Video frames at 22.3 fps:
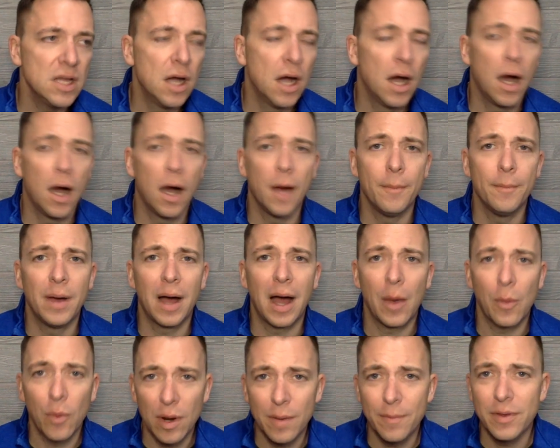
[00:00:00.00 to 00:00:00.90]
Um,
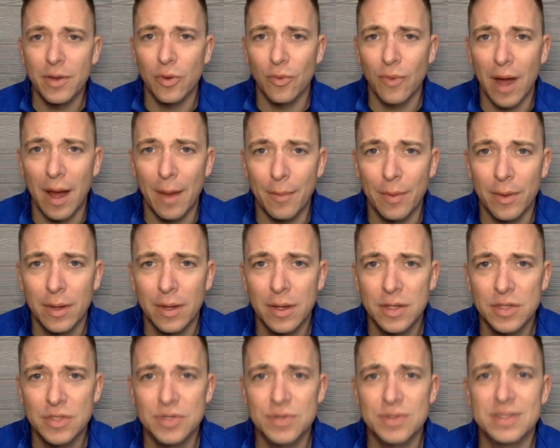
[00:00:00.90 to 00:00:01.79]
I want to be a rep.
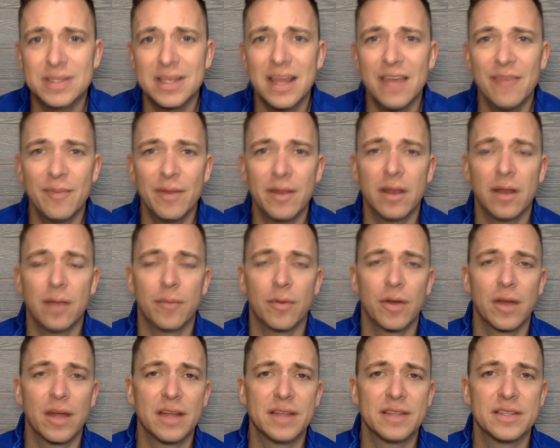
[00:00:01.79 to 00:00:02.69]
So save my
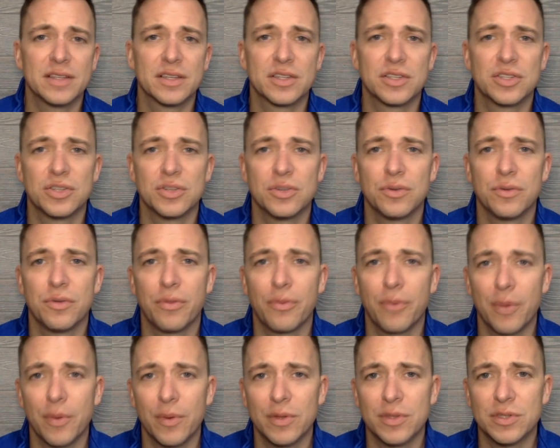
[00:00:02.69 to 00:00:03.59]
number, 862
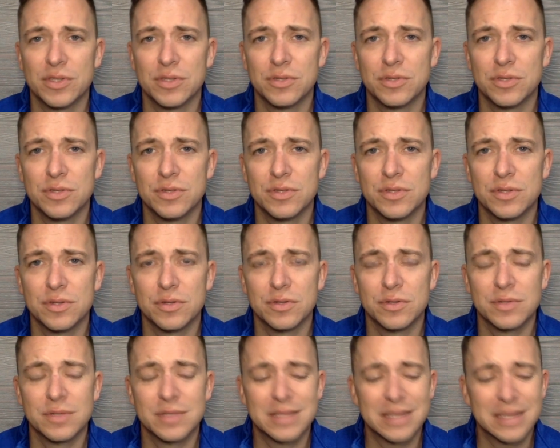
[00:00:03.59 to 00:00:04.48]
312
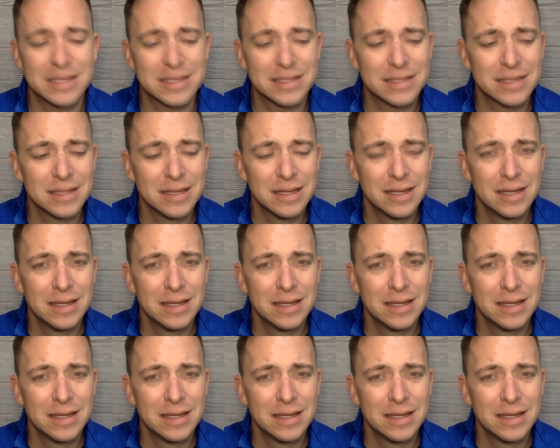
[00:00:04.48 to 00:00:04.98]
2026.